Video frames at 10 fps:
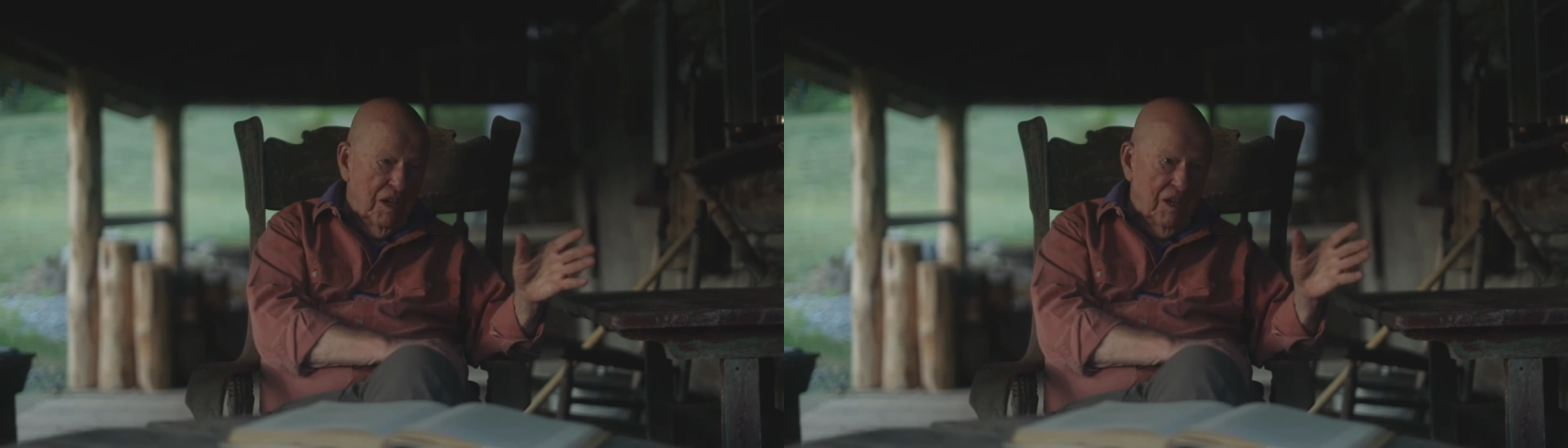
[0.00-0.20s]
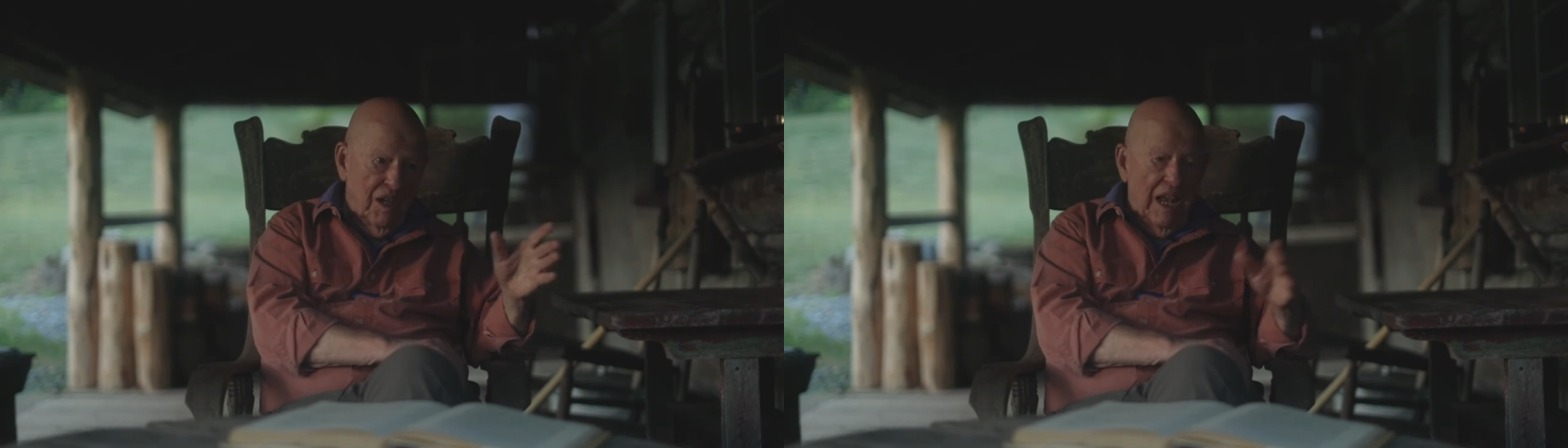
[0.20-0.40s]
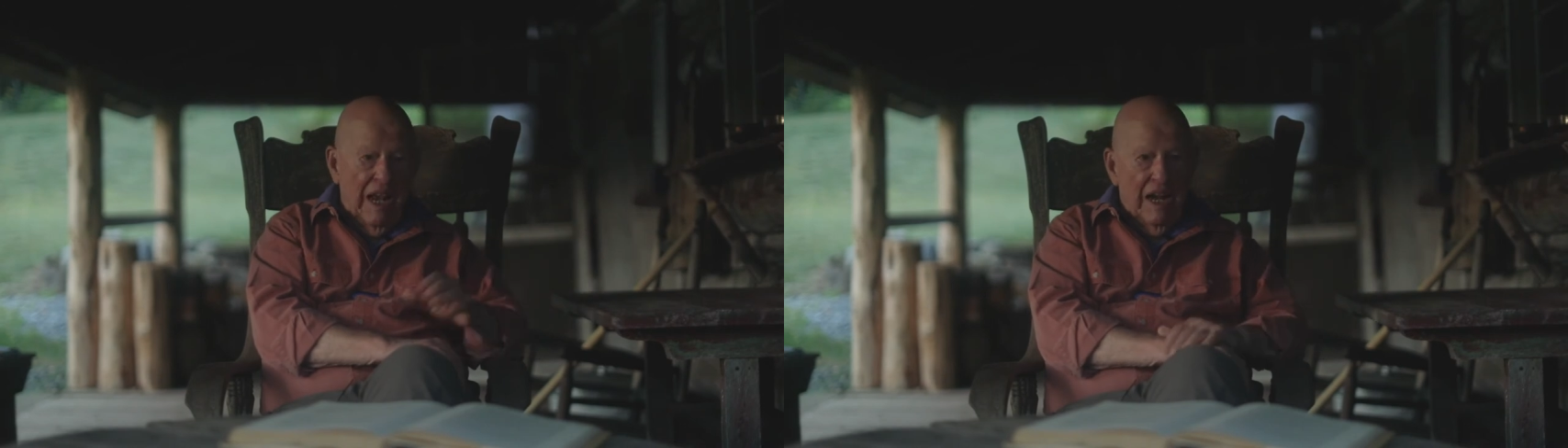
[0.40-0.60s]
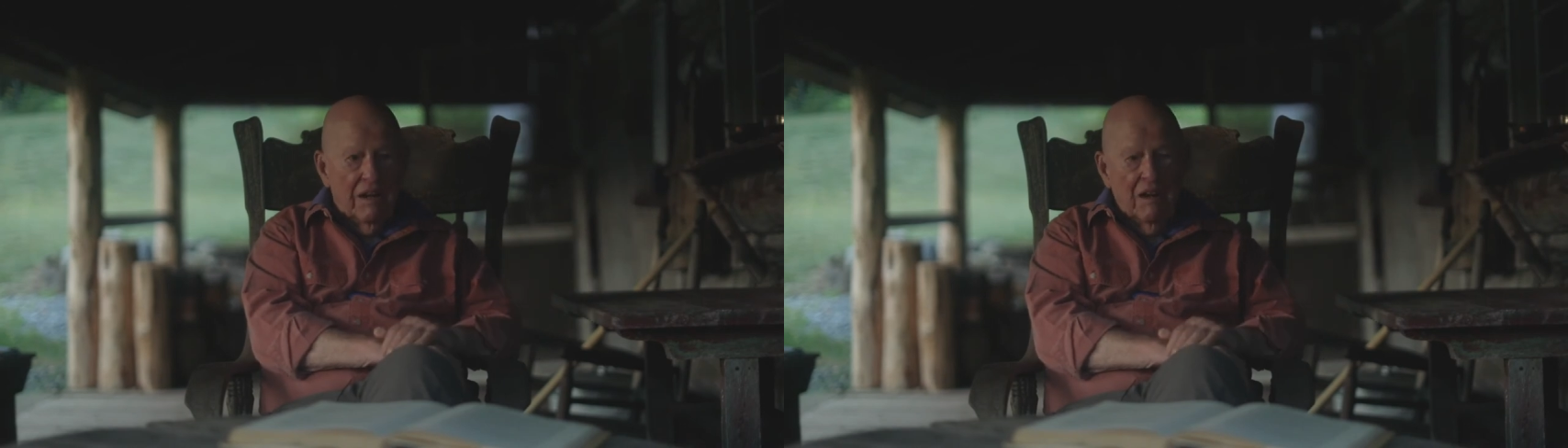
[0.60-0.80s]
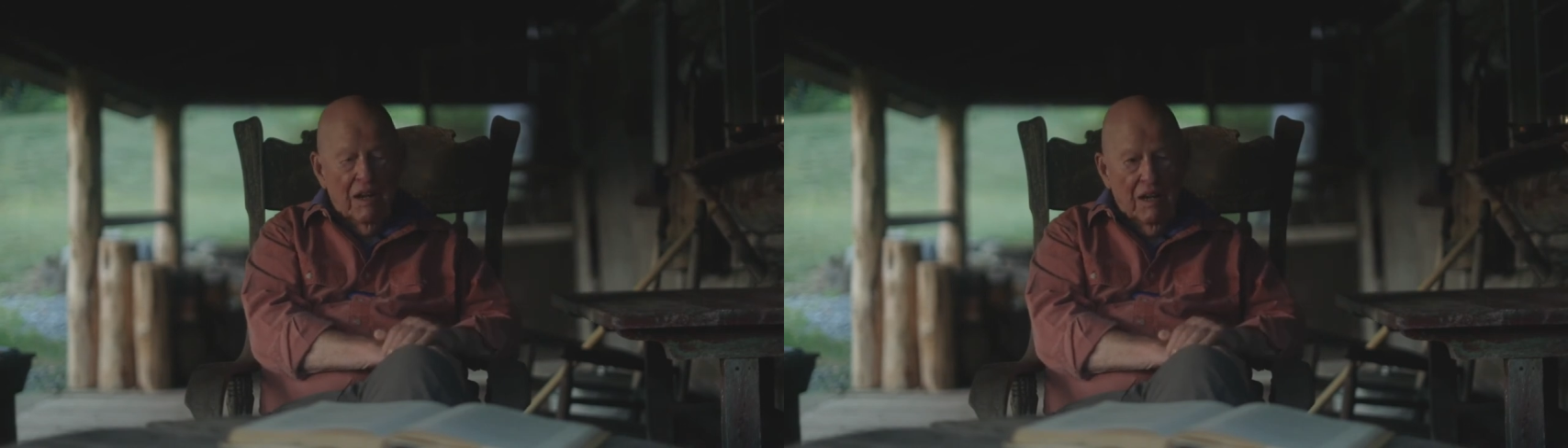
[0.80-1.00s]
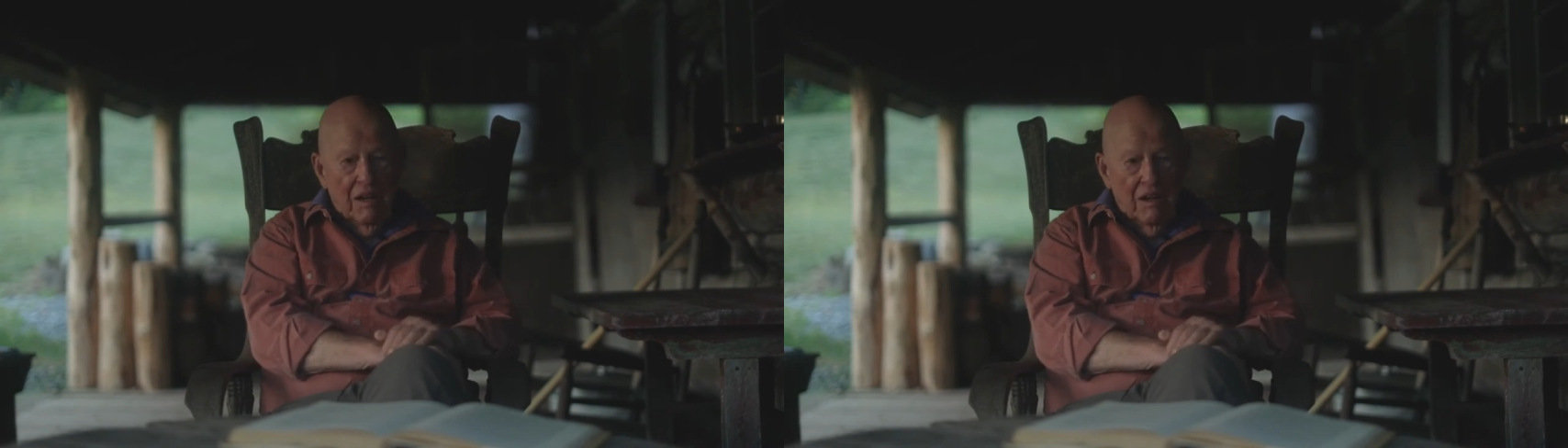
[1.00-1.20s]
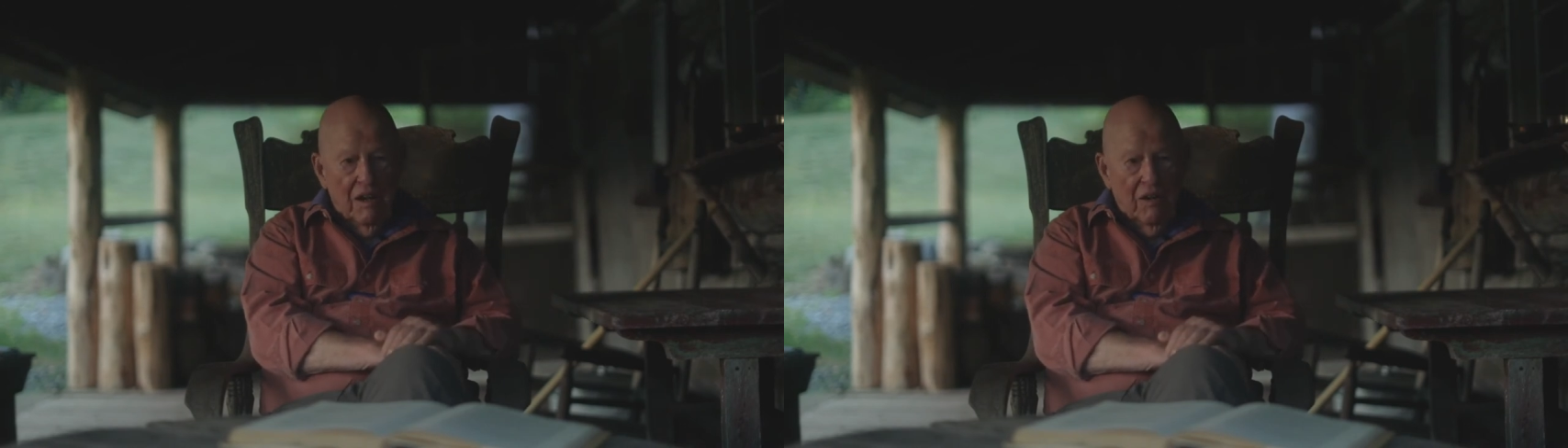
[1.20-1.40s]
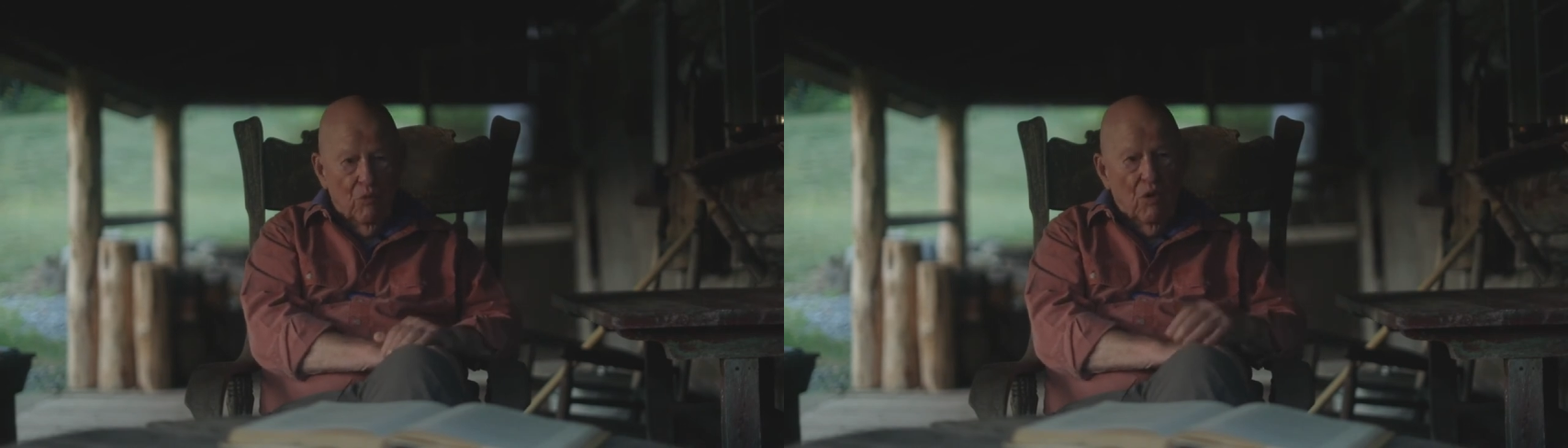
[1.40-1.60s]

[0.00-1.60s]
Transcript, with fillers: in that and uh,